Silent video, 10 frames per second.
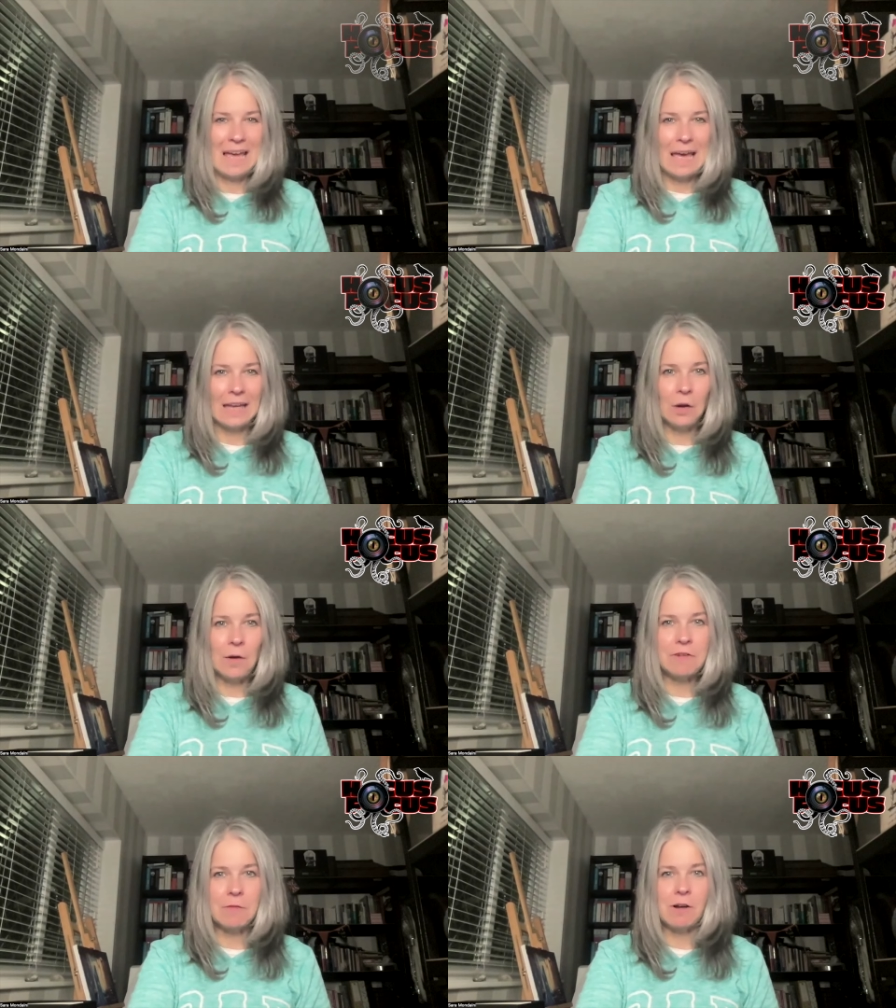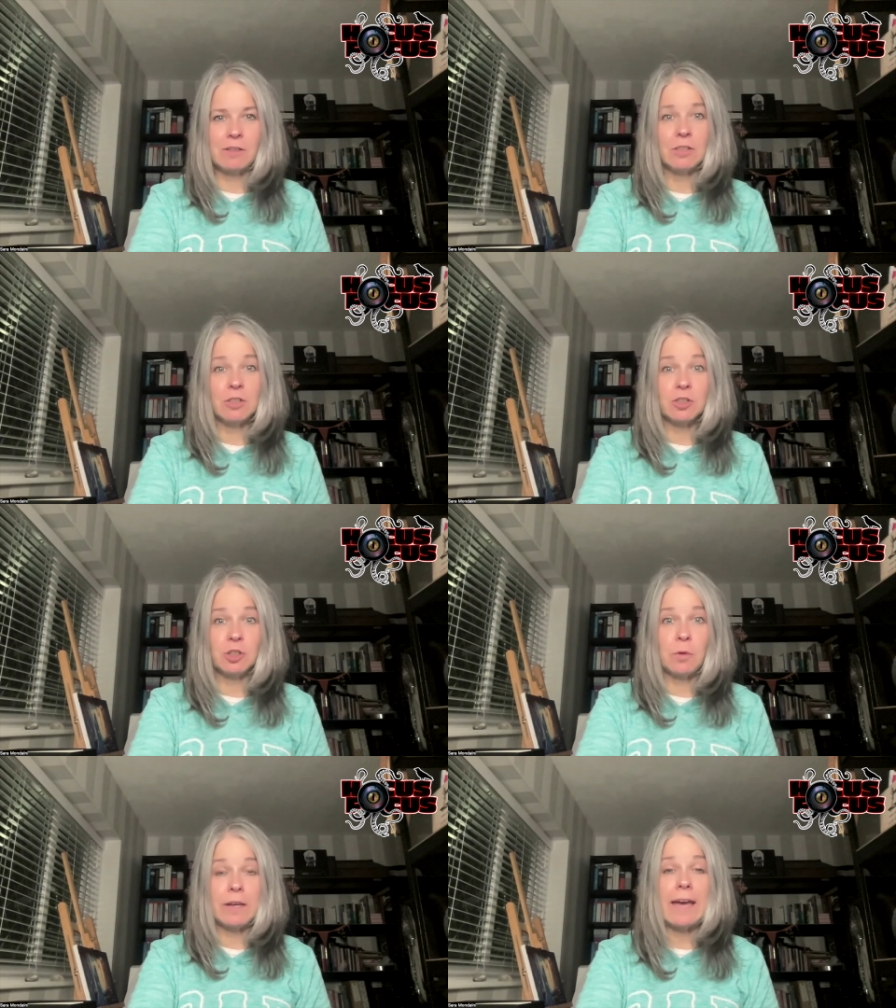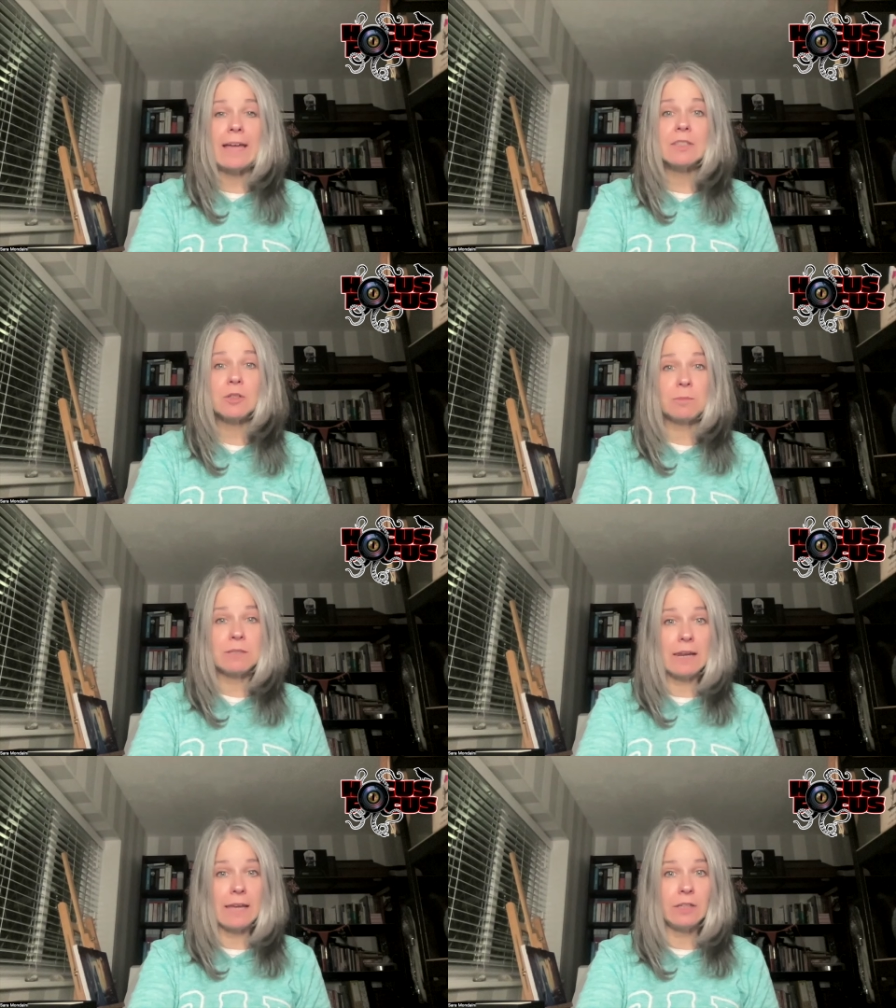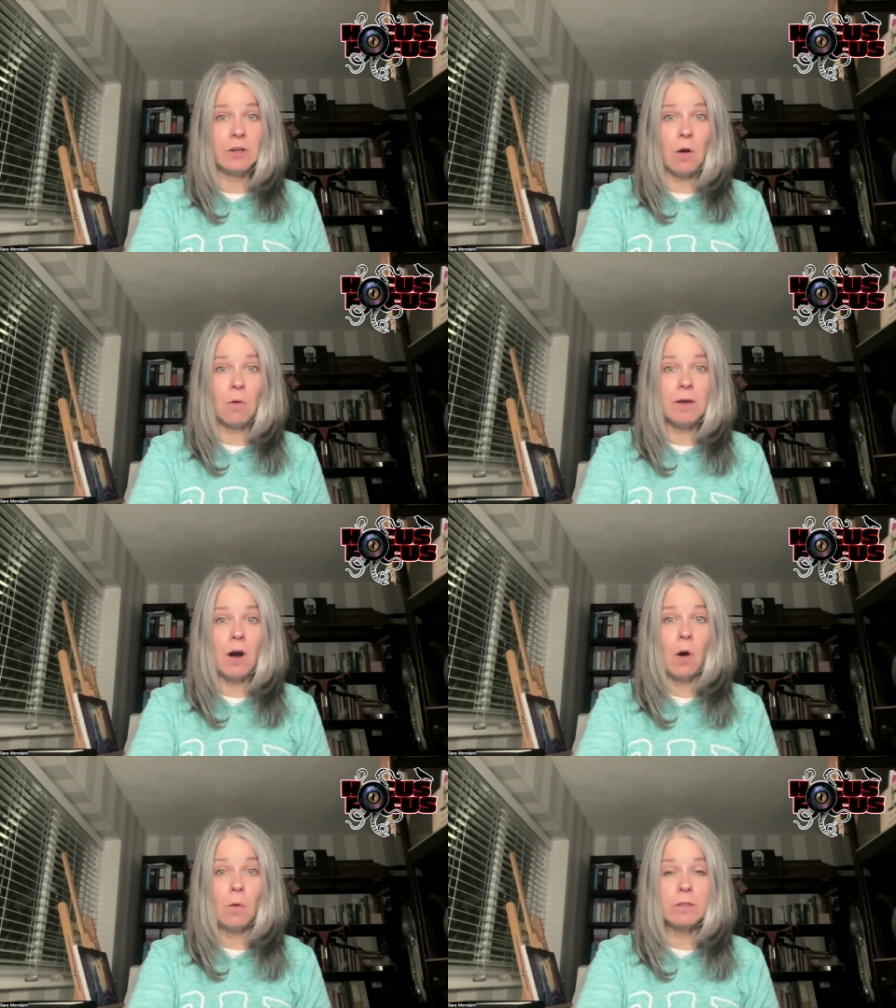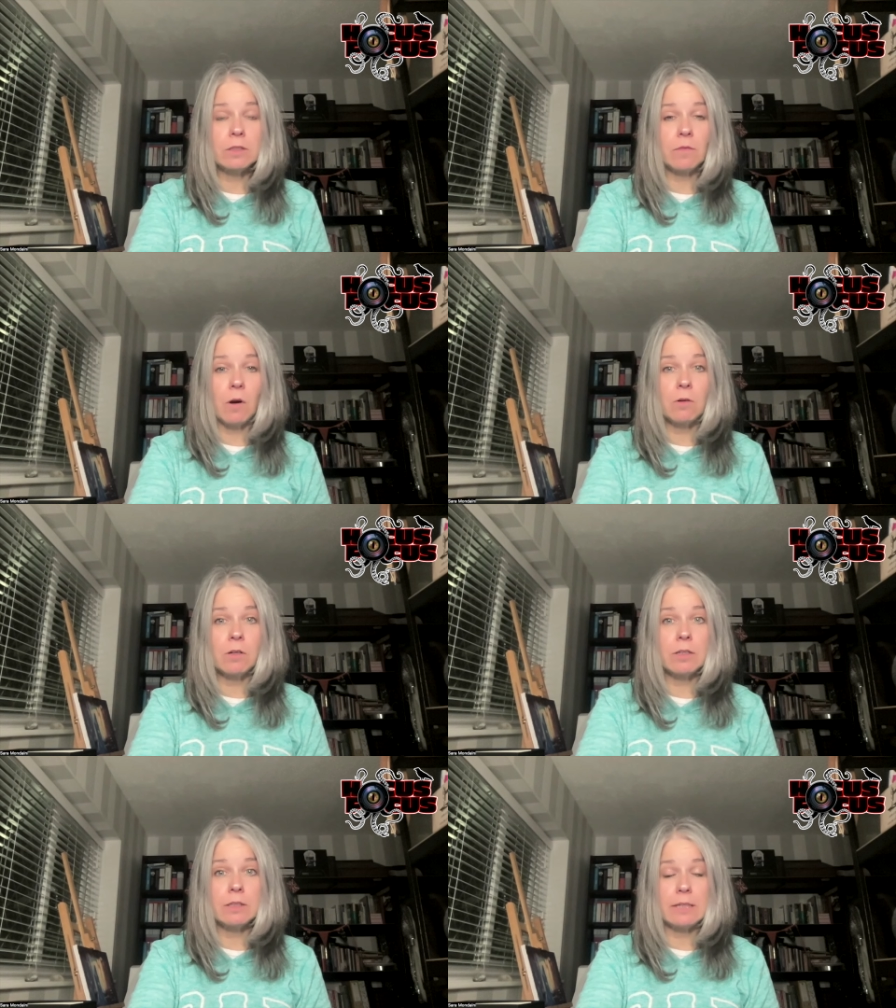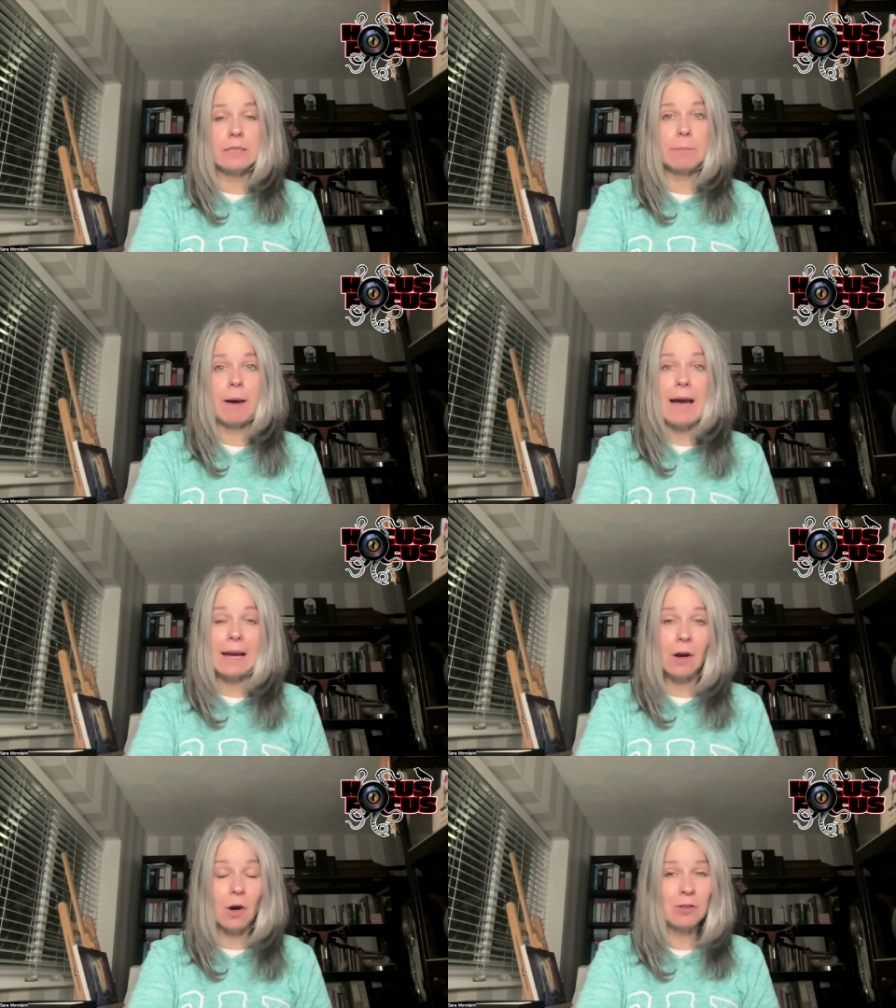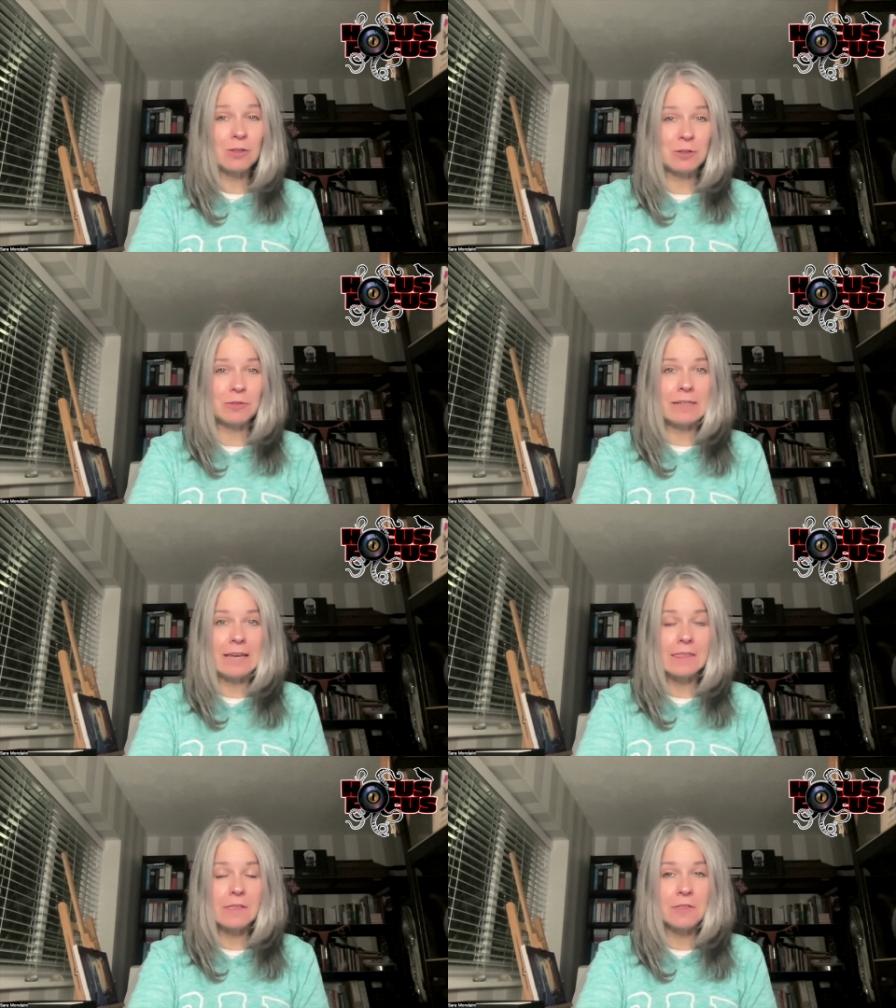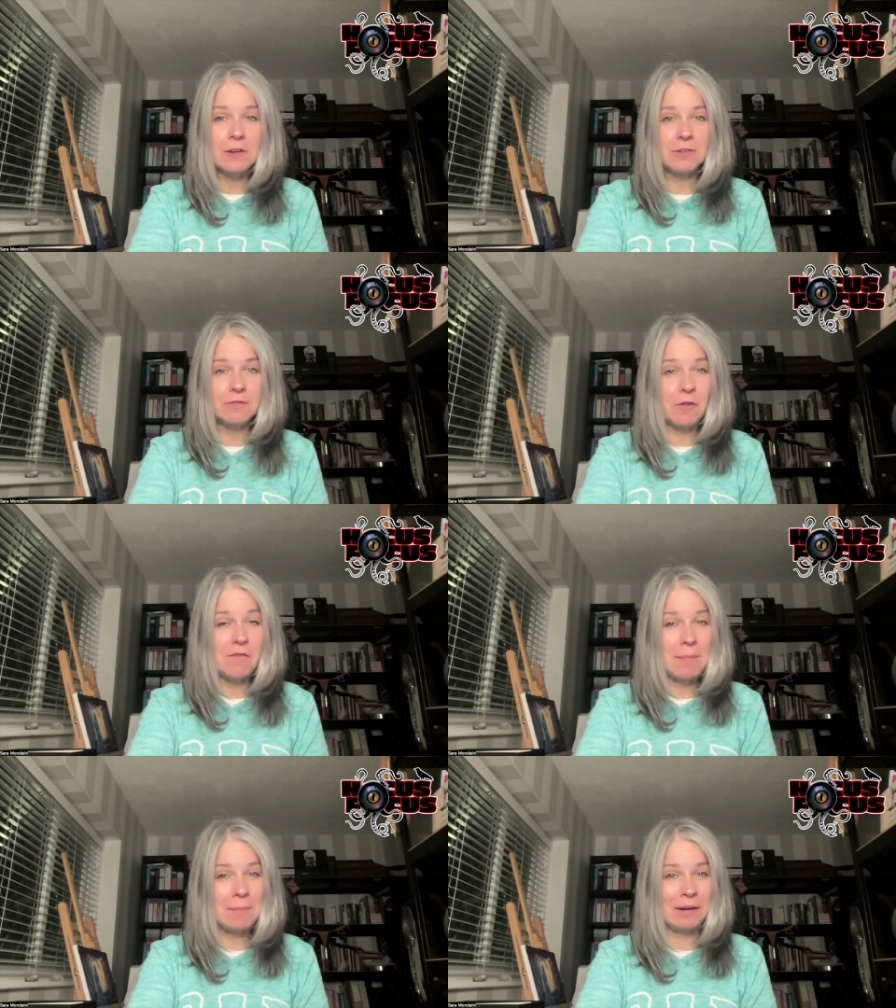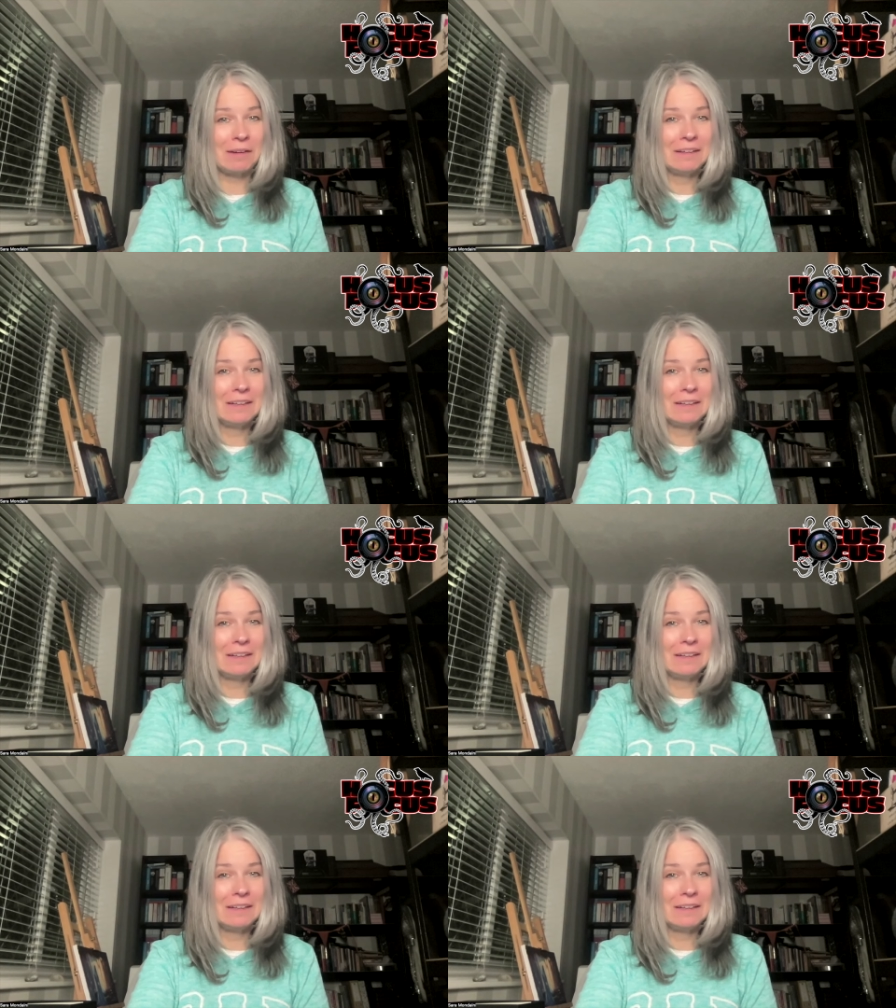Hello everyone, just a quick heads up to let you know that Hocus Focus is back on Sunday the 3rd of November.